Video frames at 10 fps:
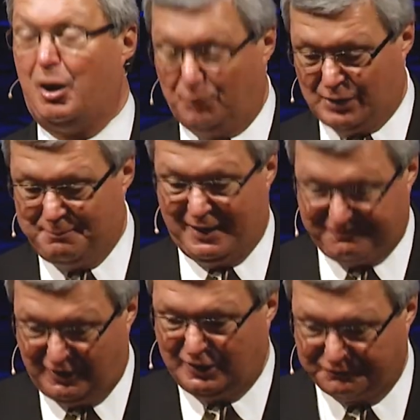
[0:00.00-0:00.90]
almost, I may
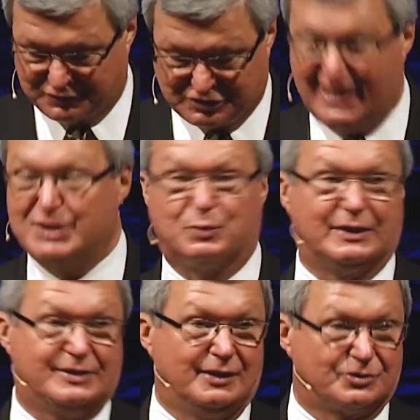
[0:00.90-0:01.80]
fall off the stage when i
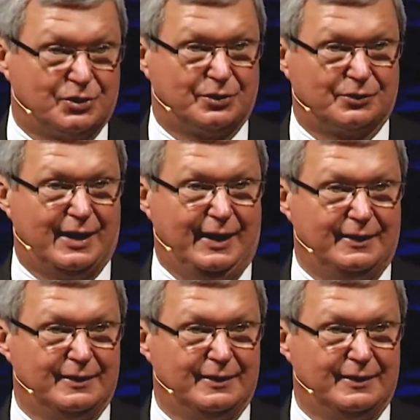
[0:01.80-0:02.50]
tell it to you okay